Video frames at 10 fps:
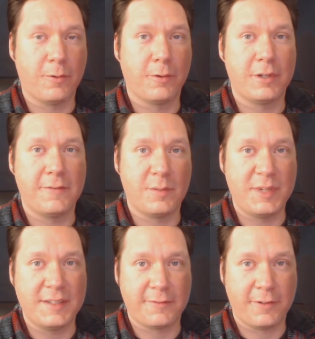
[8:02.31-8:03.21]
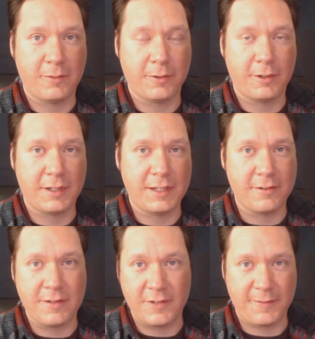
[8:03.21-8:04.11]
or even a piece of artwork, you
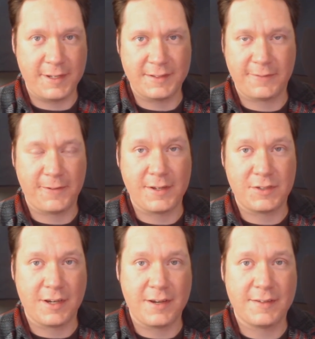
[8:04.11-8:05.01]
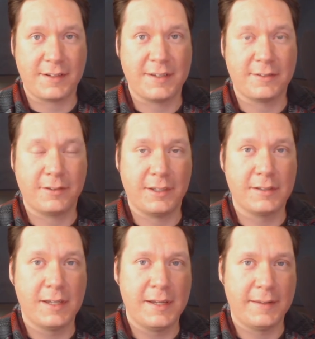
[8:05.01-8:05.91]
know, even if it is finished and it is nice looking,